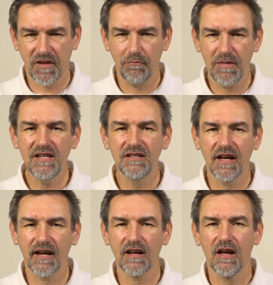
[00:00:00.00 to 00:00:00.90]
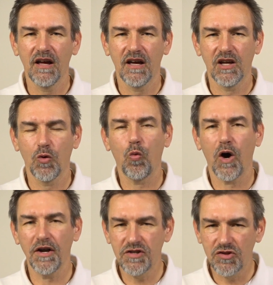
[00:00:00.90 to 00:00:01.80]
meeting, you
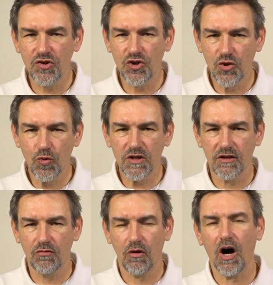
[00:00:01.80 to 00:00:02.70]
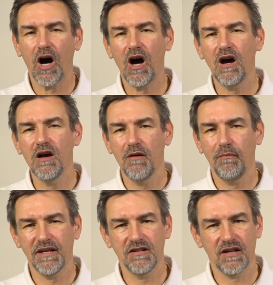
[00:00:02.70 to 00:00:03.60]
want to shoot in RAW,
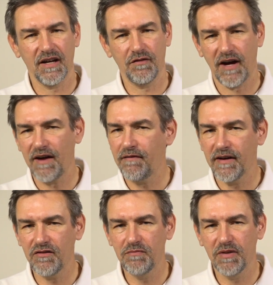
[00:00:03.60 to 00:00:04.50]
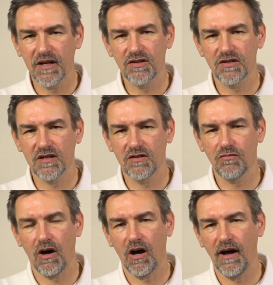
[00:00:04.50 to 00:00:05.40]
but you get 500 pictures in
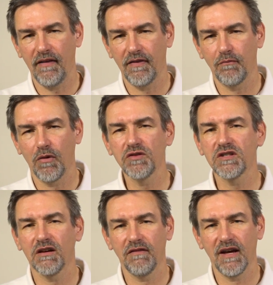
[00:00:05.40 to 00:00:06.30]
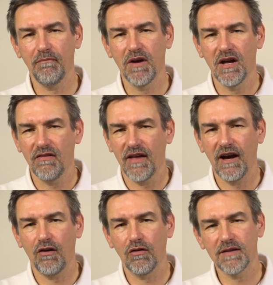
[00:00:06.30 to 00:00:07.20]
RAW, and most of them, they
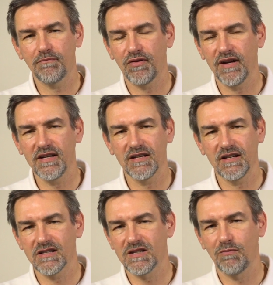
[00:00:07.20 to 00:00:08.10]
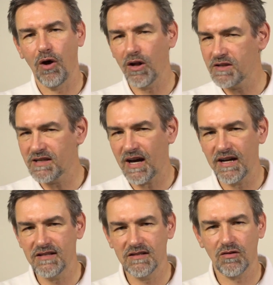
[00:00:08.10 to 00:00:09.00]
are only printed in small
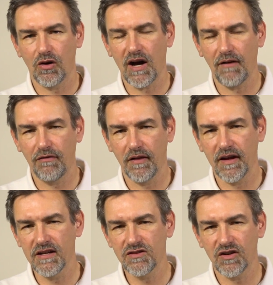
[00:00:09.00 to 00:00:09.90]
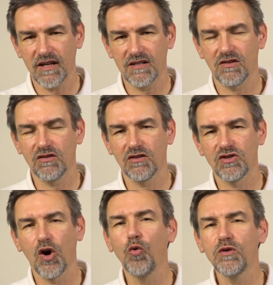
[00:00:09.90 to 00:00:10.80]
sizes or are for the internet, so you
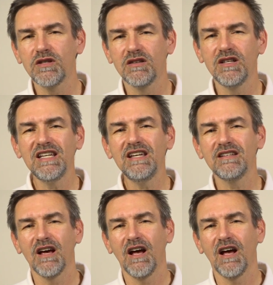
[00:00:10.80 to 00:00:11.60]
don't need